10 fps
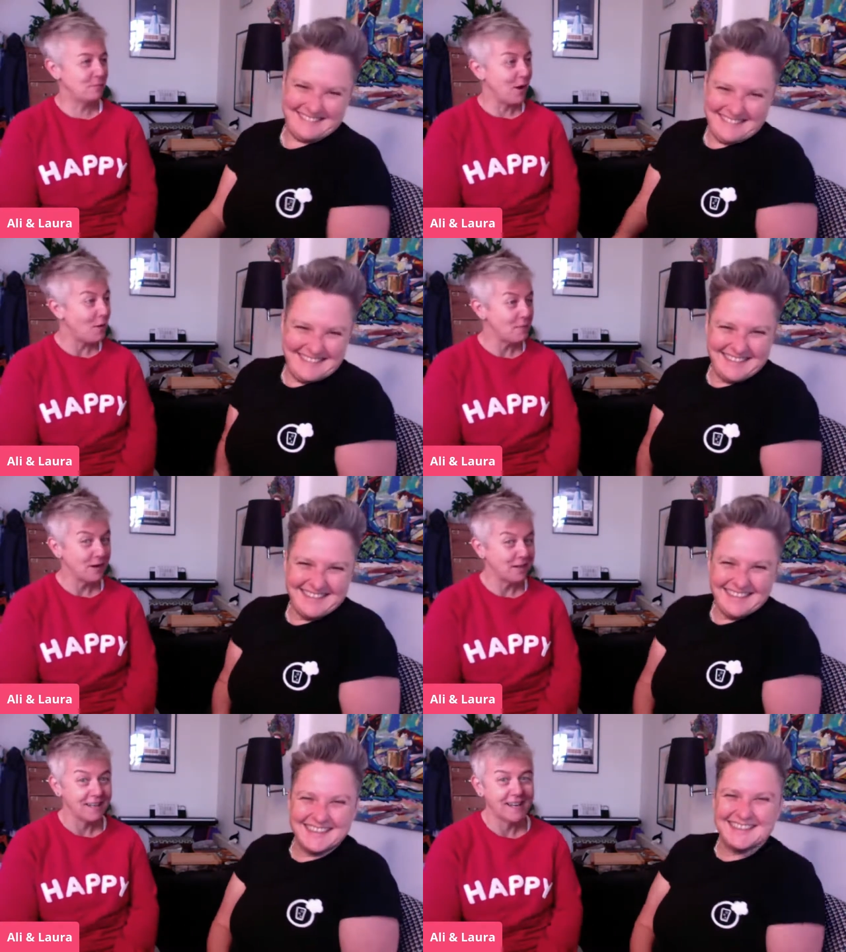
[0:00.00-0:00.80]

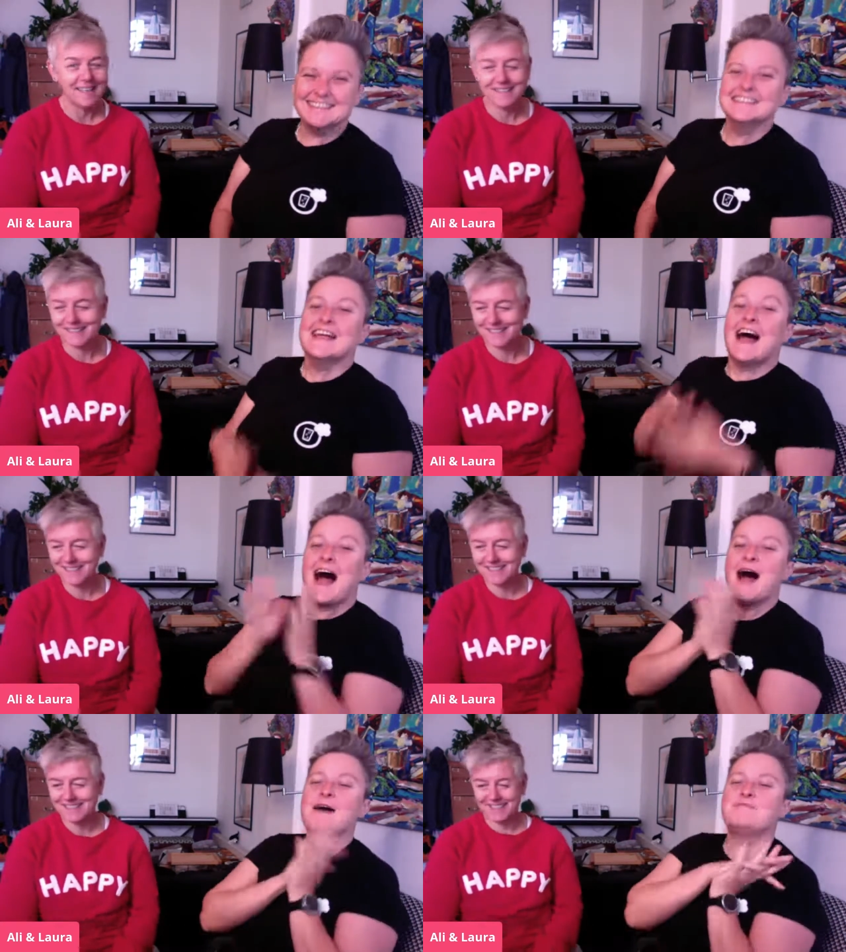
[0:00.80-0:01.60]
Speaker 1: Marmite, yeah.
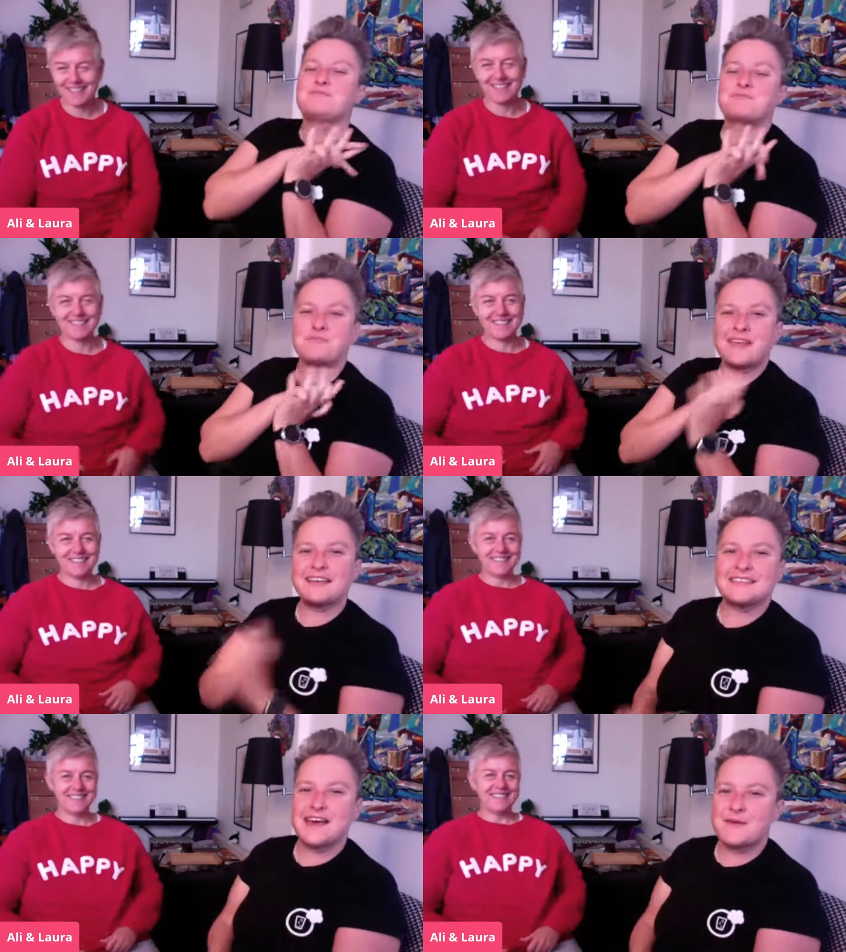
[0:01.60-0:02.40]
Speaker 2: Um, yes.
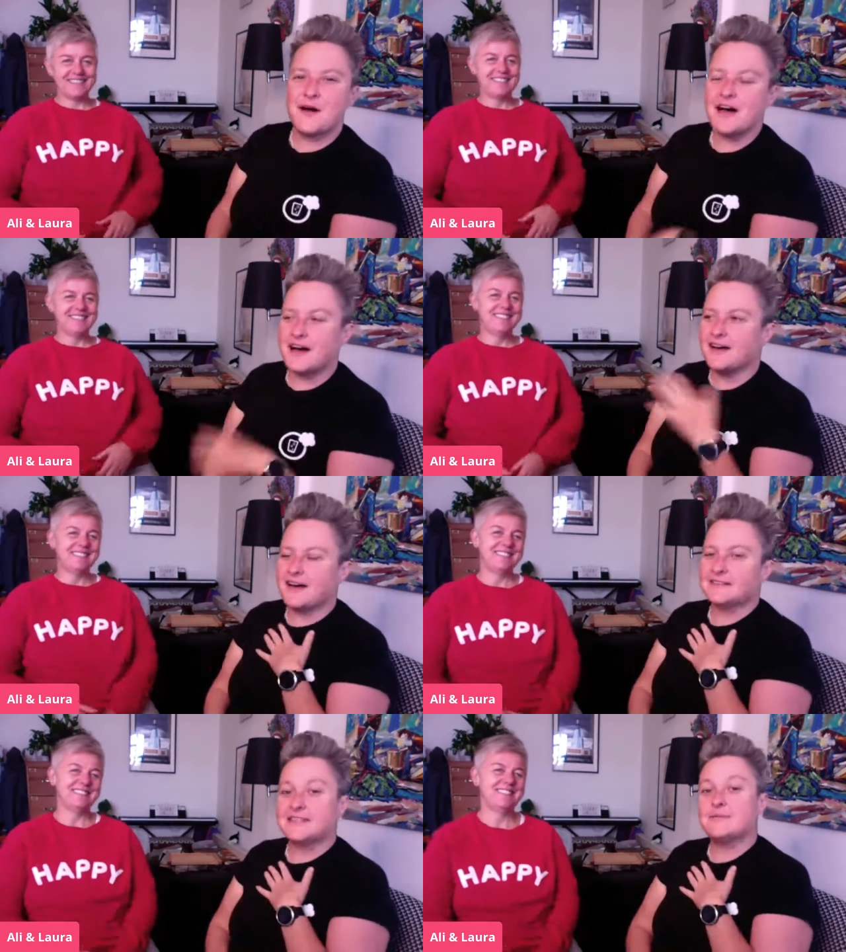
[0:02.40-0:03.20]
So, uh,
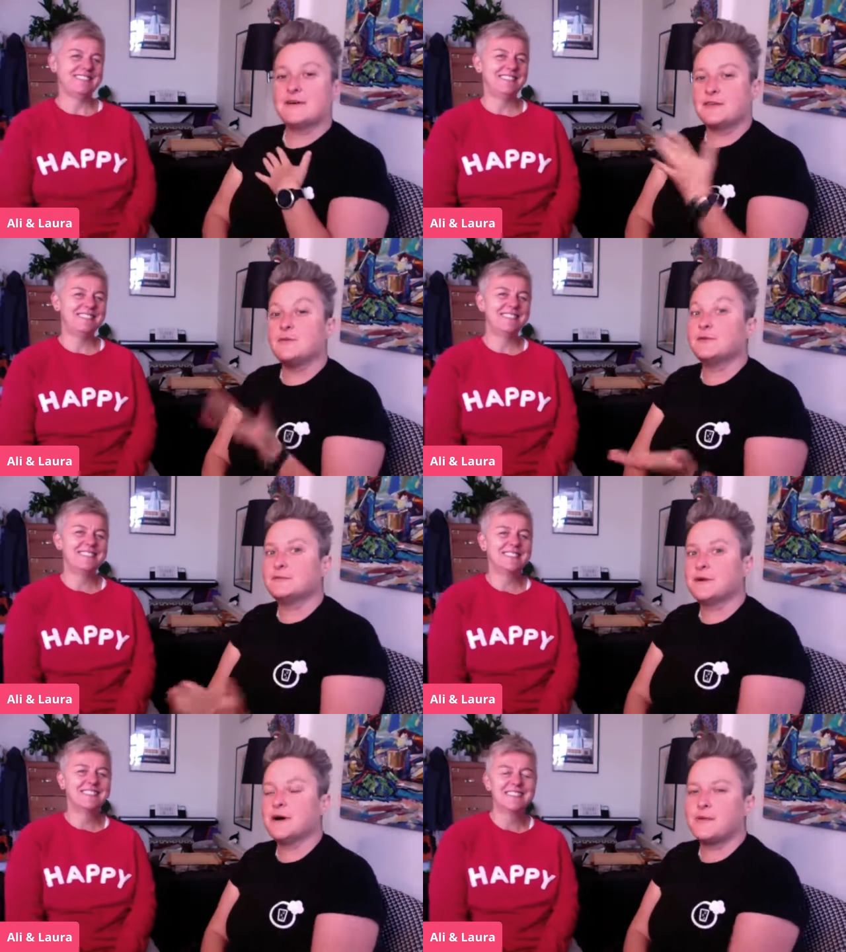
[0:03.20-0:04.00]
some you will
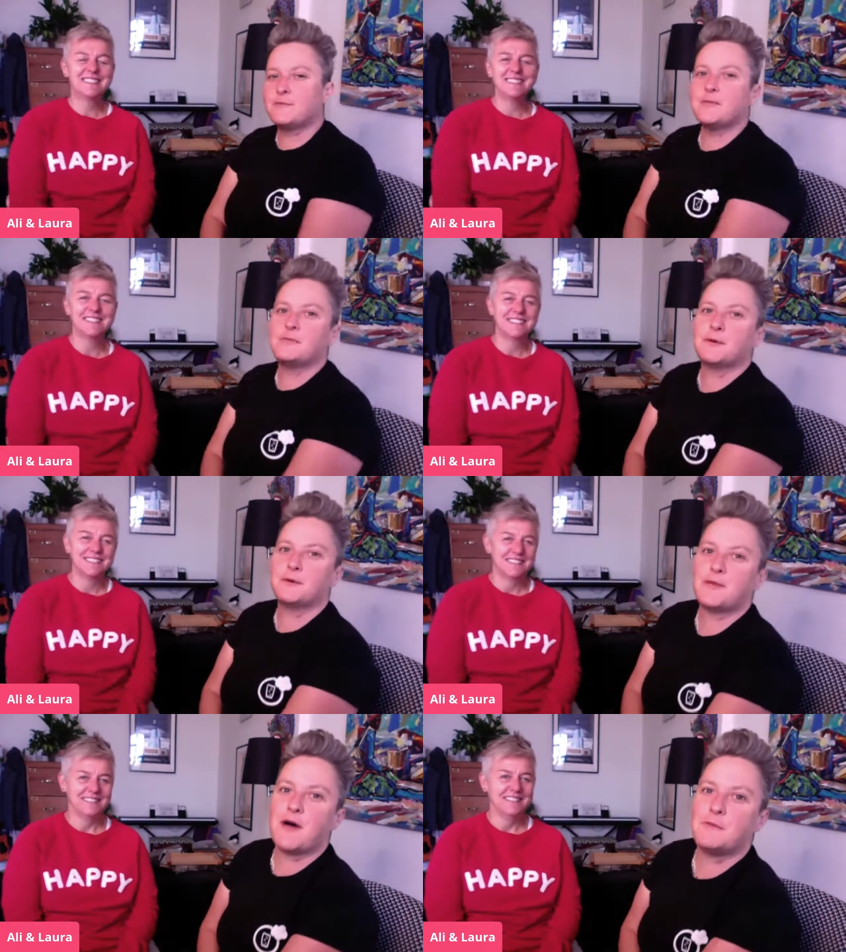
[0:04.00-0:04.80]
uh, probably all know
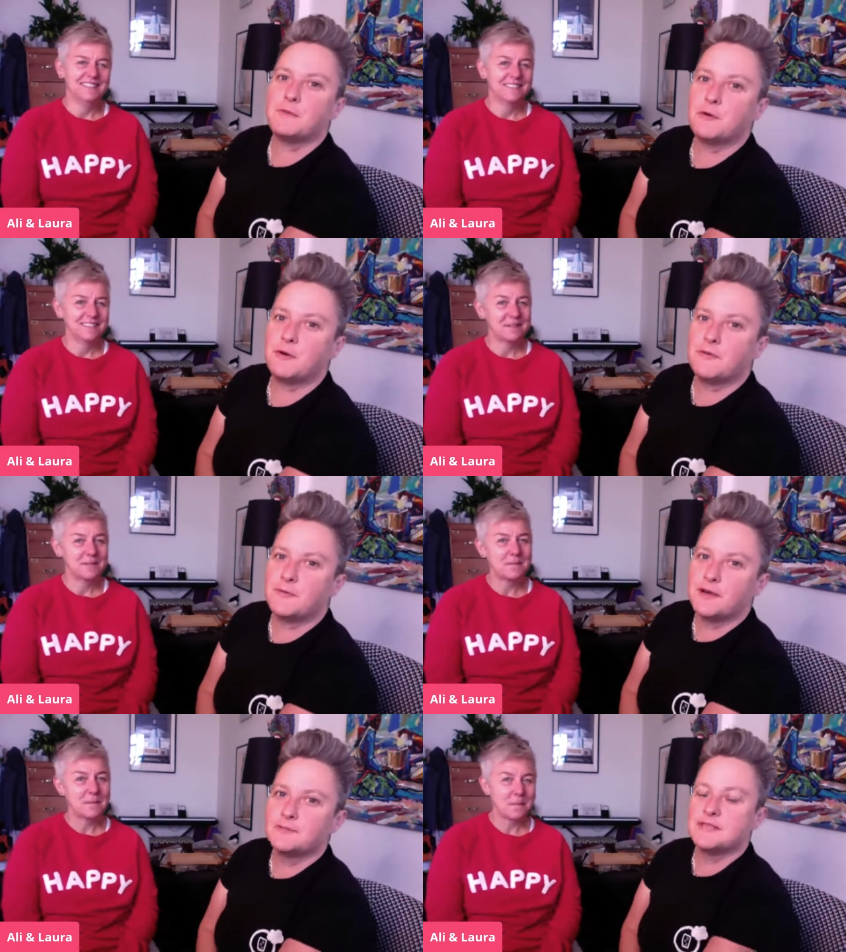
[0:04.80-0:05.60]
that I'm Laura from
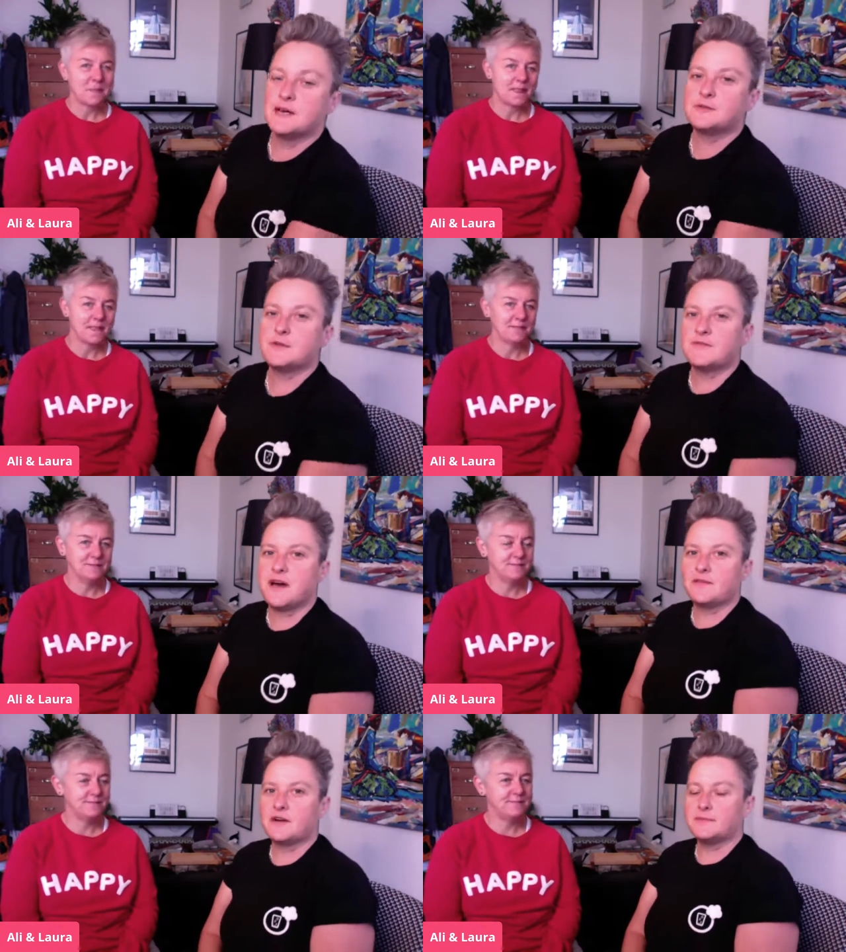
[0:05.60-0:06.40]
Club Soda. I'm the founder
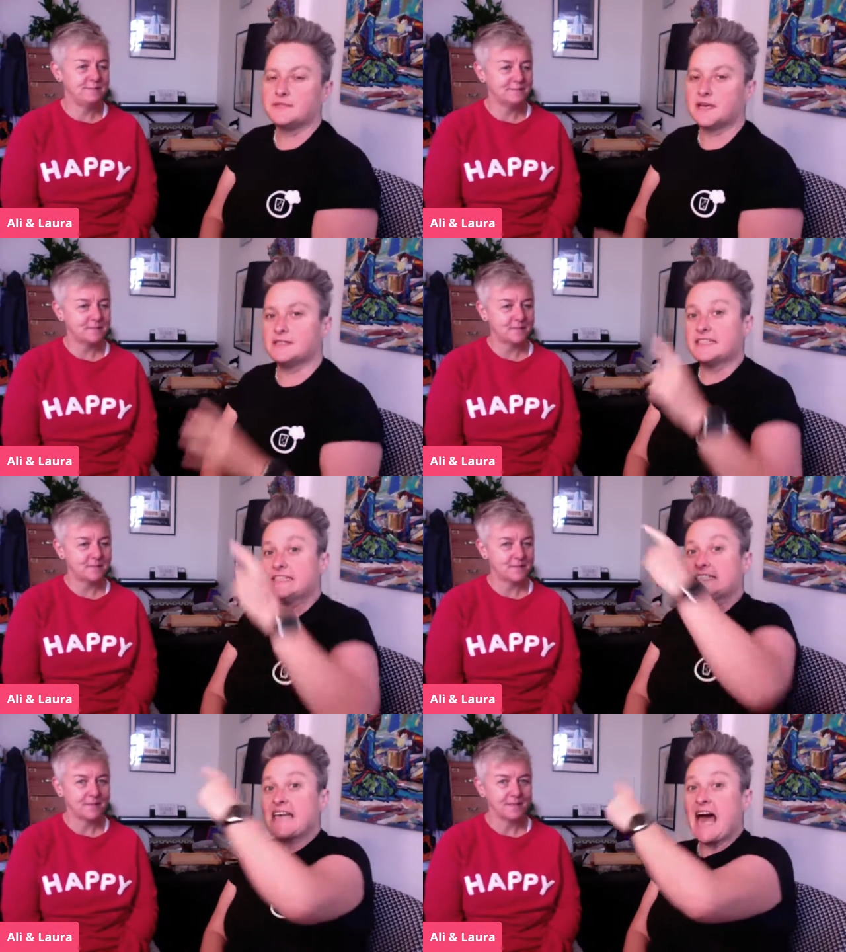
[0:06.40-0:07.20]
mm. of Club Soda. This is